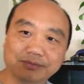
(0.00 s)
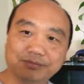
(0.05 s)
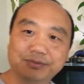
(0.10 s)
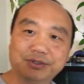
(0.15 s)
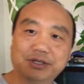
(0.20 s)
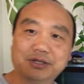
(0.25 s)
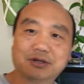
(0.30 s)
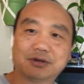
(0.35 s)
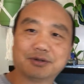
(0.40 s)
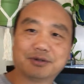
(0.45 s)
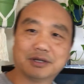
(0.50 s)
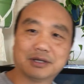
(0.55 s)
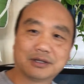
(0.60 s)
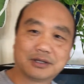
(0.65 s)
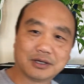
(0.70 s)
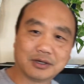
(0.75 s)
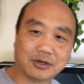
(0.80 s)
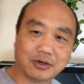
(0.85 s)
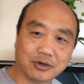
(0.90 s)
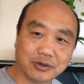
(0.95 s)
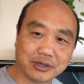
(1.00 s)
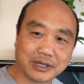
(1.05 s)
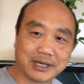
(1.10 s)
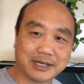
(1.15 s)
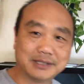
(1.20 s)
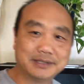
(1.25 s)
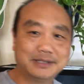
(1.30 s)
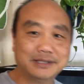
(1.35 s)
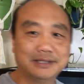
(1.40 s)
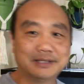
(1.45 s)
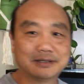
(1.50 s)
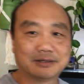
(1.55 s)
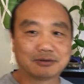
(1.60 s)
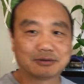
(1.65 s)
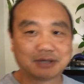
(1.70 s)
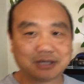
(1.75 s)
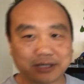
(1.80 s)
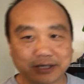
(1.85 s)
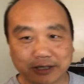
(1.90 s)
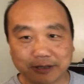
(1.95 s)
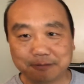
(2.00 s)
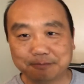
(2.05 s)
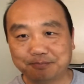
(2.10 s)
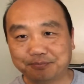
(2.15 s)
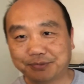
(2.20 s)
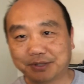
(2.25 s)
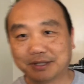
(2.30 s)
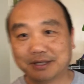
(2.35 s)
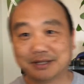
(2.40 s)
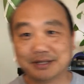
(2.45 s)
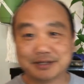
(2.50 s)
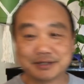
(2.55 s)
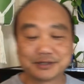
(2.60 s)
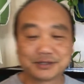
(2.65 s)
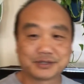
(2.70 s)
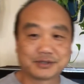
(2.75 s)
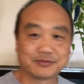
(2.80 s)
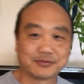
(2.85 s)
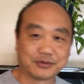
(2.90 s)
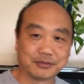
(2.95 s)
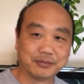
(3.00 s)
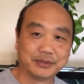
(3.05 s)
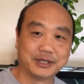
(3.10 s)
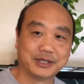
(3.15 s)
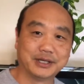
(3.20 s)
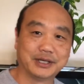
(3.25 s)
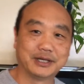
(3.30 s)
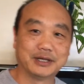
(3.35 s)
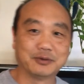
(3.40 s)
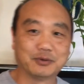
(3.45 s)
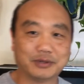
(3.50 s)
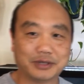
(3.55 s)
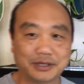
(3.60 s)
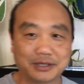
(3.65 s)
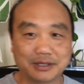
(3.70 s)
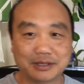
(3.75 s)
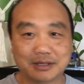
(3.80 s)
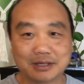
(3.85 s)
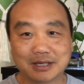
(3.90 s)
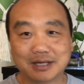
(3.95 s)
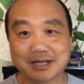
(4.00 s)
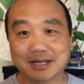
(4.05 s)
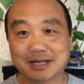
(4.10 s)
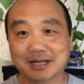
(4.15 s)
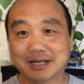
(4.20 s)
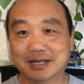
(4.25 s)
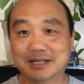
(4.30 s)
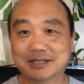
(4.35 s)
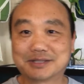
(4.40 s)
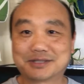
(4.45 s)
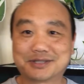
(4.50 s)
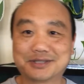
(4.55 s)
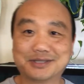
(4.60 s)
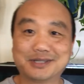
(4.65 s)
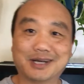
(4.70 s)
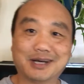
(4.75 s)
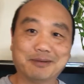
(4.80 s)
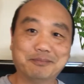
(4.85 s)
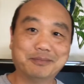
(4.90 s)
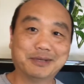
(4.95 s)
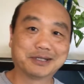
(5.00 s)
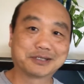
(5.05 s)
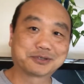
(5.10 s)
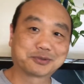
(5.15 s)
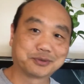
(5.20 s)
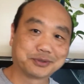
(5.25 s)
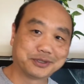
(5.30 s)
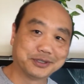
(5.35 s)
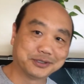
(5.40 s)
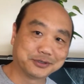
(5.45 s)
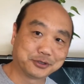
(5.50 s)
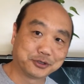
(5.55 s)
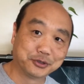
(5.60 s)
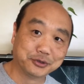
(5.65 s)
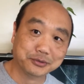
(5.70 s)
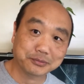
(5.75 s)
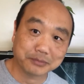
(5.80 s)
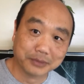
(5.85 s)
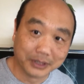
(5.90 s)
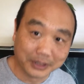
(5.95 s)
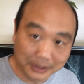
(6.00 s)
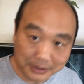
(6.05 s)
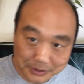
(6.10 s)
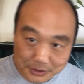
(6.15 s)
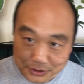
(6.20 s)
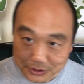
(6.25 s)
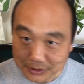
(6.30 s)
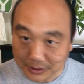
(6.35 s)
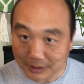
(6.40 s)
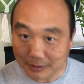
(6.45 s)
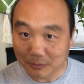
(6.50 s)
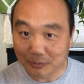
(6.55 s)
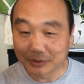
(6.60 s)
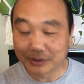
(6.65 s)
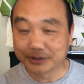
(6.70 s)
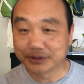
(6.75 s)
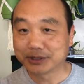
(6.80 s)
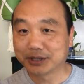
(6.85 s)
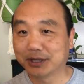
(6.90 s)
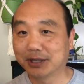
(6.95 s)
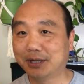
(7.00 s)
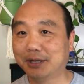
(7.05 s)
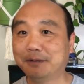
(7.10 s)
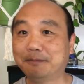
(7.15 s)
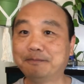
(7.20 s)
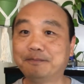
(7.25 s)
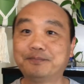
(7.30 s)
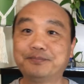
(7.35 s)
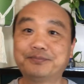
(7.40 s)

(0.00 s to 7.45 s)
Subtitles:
You know, the whole idea, right, is, for me anyway, is to not mess with it too much at one time.